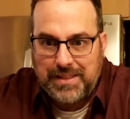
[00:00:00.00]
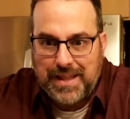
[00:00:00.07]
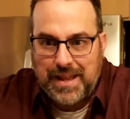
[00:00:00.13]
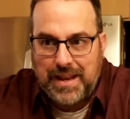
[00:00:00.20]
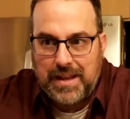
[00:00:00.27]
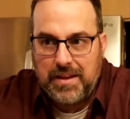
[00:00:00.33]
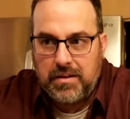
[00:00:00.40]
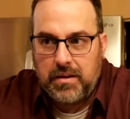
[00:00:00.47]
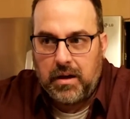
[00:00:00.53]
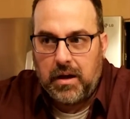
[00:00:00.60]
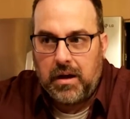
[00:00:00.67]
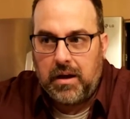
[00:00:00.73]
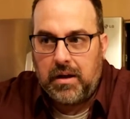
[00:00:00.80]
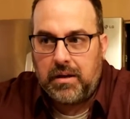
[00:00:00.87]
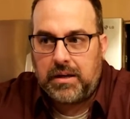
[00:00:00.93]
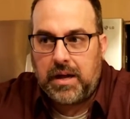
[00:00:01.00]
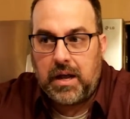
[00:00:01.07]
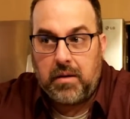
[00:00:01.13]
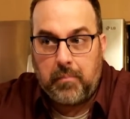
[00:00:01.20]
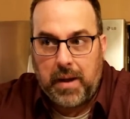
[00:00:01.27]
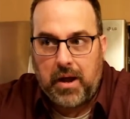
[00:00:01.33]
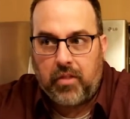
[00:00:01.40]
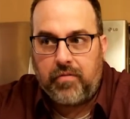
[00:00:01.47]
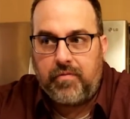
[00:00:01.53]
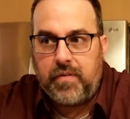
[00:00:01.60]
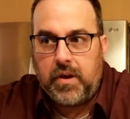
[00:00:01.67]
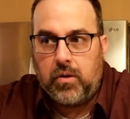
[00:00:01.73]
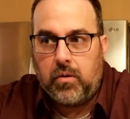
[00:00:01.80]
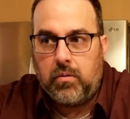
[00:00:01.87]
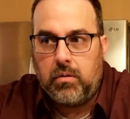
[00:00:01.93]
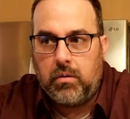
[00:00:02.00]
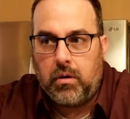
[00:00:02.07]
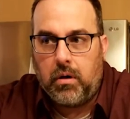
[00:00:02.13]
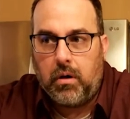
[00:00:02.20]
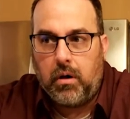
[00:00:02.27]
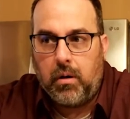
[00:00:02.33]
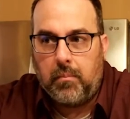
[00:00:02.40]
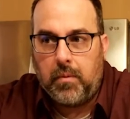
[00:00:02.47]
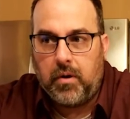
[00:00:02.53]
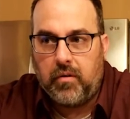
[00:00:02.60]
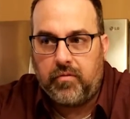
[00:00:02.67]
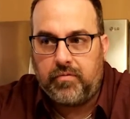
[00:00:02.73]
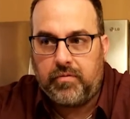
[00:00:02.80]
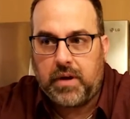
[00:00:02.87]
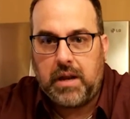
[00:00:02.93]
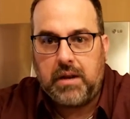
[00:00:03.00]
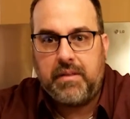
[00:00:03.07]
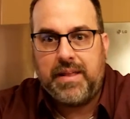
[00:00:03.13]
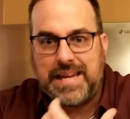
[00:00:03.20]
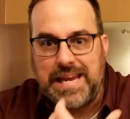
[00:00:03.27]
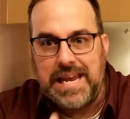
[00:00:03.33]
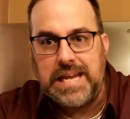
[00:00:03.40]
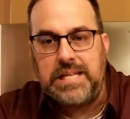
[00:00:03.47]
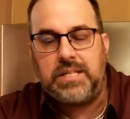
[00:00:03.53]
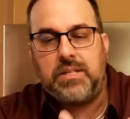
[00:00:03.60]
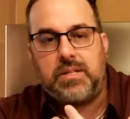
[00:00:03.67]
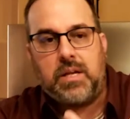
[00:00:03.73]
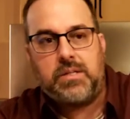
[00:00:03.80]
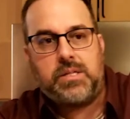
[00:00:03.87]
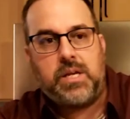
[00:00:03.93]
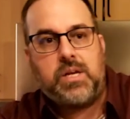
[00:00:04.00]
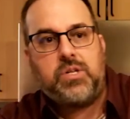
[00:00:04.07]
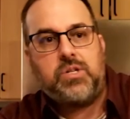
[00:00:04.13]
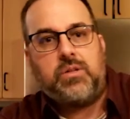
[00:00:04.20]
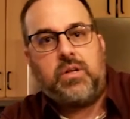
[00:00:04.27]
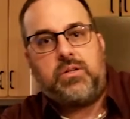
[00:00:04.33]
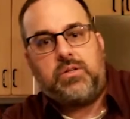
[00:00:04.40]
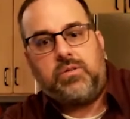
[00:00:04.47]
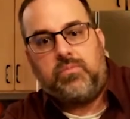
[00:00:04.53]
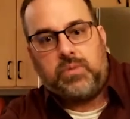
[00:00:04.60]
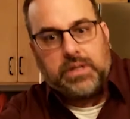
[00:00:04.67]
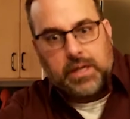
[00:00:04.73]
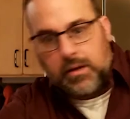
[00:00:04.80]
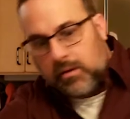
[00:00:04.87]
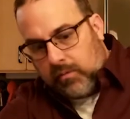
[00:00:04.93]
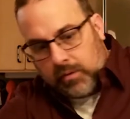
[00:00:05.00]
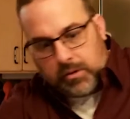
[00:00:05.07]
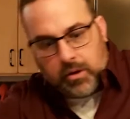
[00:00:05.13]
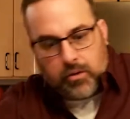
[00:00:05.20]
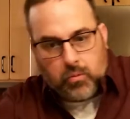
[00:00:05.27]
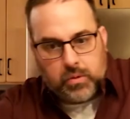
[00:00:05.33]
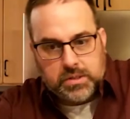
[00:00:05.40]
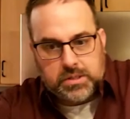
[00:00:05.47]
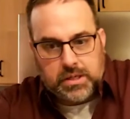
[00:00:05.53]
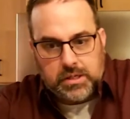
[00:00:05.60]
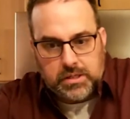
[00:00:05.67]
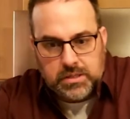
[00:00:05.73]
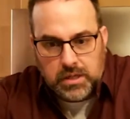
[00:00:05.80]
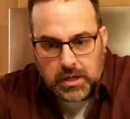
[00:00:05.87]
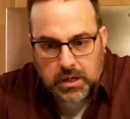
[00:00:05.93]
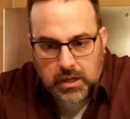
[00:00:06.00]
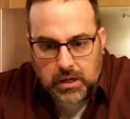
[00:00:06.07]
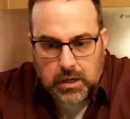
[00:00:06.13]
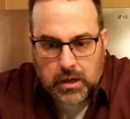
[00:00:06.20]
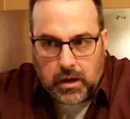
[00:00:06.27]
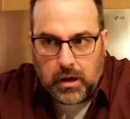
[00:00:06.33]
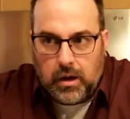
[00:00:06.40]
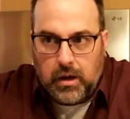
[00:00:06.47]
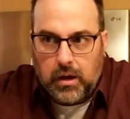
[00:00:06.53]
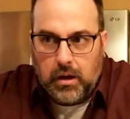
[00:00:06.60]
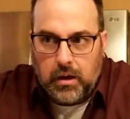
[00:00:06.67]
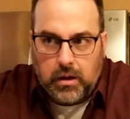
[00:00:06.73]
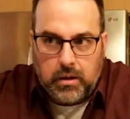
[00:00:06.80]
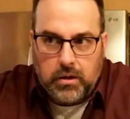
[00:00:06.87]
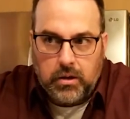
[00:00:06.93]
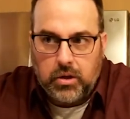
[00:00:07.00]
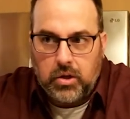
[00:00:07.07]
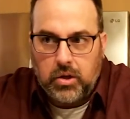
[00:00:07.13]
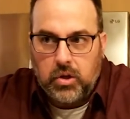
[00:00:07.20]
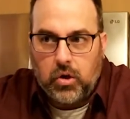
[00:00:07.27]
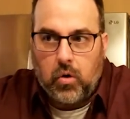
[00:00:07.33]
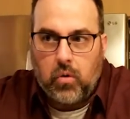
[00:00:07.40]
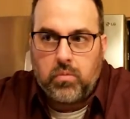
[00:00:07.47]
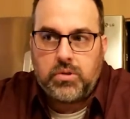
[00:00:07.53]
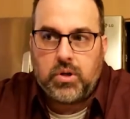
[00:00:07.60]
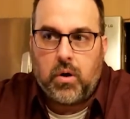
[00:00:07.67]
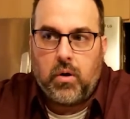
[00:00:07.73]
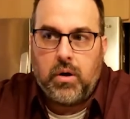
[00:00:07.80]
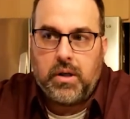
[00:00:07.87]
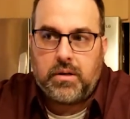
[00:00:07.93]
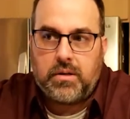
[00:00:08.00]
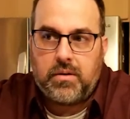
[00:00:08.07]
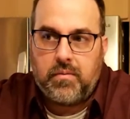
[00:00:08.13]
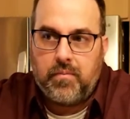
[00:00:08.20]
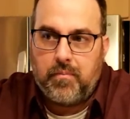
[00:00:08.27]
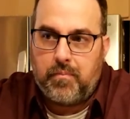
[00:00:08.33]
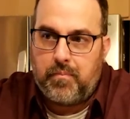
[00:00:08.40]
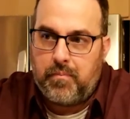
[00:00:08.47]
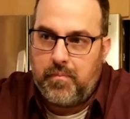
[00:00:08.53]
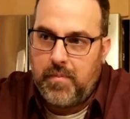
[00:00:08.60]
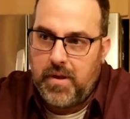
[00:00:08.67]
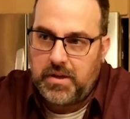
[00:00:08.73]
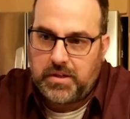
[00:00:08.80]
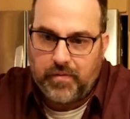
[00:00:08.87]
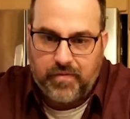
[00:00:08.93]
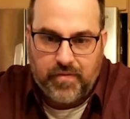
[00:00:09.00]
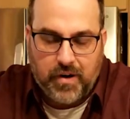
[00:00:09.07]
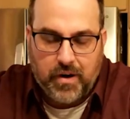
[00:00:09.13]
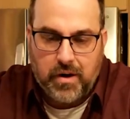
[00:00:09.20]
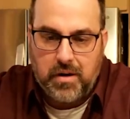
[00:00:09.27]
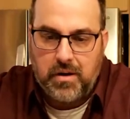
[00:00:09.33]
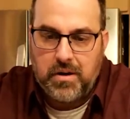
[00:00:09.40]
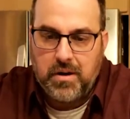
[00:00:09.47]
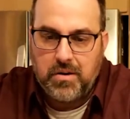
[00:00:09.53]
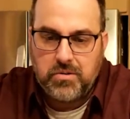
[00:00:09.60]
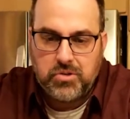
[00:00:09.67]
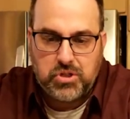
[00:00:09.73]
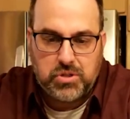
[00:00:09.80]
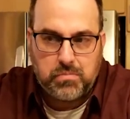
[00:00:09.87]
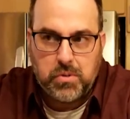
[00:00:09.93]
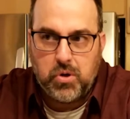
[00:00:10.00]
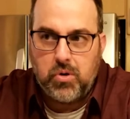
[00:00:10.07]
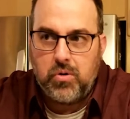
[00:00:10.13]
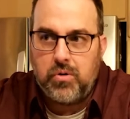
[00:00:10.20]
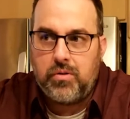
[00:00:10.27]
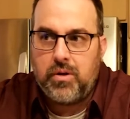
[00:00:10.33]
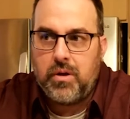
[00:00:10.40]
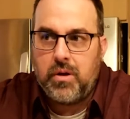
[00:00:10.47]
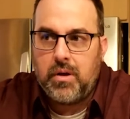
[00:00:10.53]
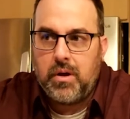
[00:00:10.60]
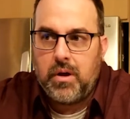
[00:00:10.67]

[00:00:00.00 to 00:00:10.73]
kind of mouthfeel of kind of the heat sensation that you get with other whiskeys. You know, so it is a very smooth,